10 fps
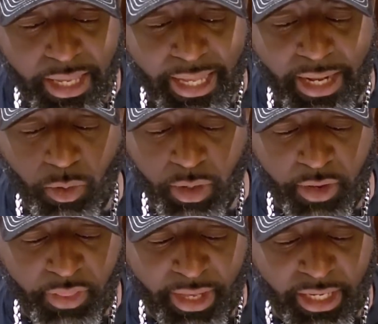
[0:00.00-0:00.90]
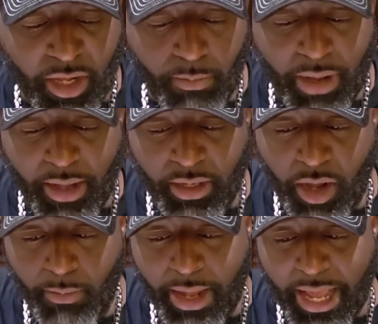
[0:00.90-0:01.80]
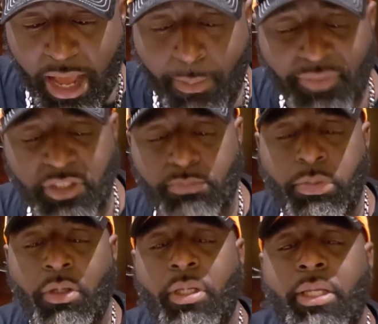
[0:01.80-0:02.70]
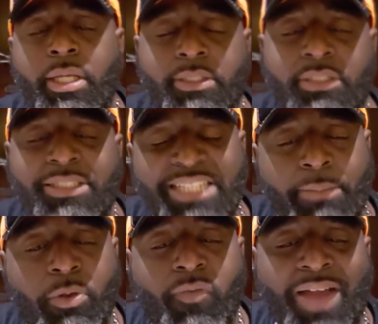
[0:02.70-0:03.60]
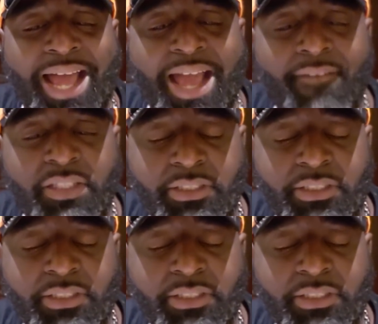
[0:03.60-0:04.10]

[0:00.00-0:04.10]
And I know another thing that caught my eye about this book is in chapter 5.